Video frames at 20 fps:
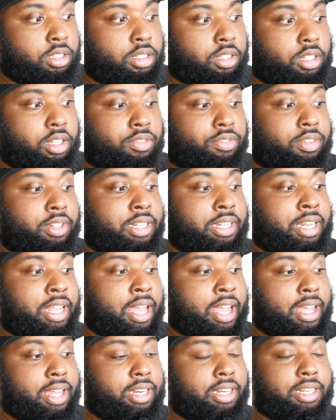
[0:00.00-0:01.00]
of
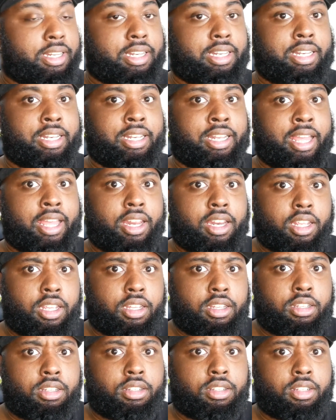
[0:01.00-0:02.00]
not
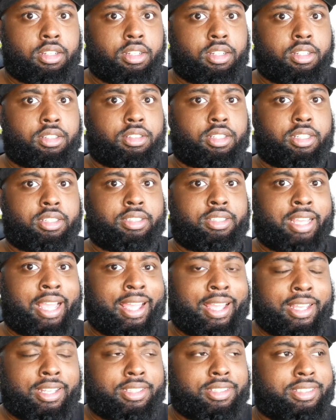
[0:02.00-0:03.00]
letting the
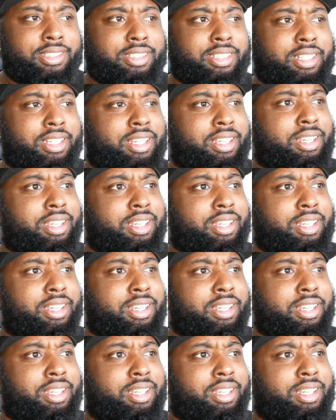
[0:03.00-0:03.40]
Danes